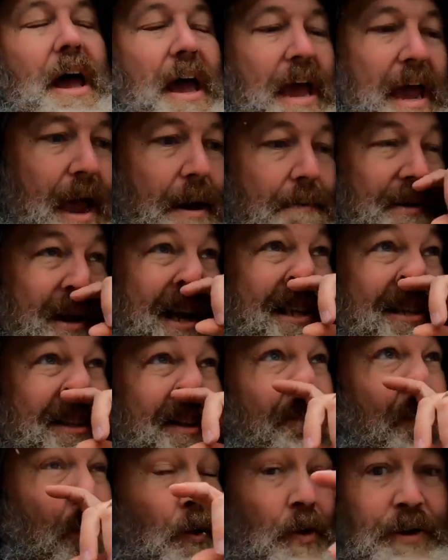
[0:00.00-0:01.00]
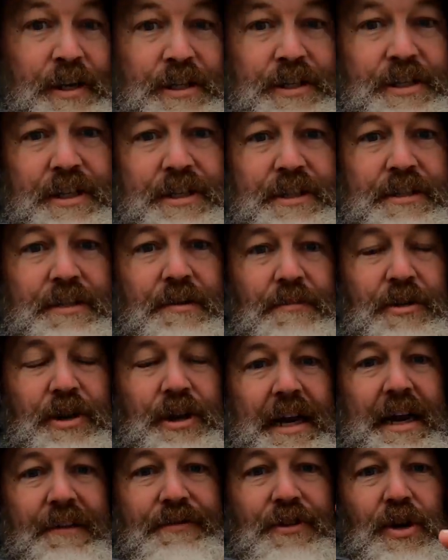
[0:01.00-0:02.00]
And because of the focal distance, I'm
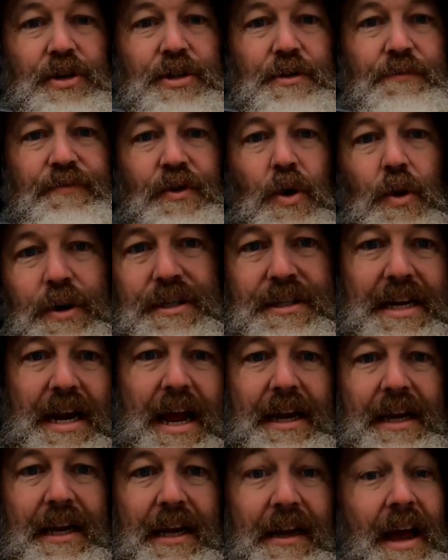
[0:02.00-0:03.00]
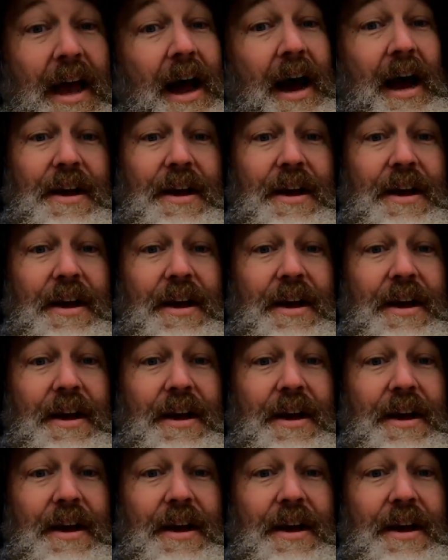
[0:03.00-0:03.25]
gonna have to do some focus stacking.